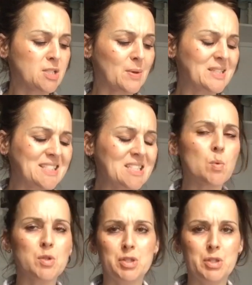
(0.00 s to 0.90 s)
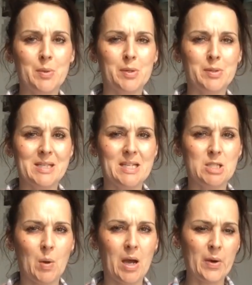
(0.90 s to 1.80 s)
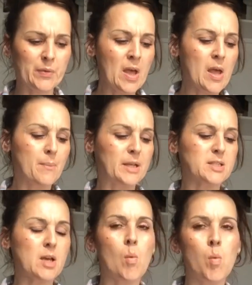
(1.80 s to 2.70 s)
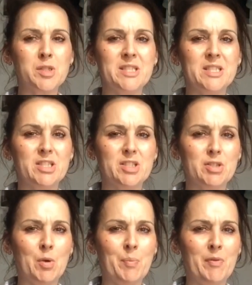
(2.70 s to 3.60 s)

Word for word: So I did want to do it on day 12 because I wanted to stop,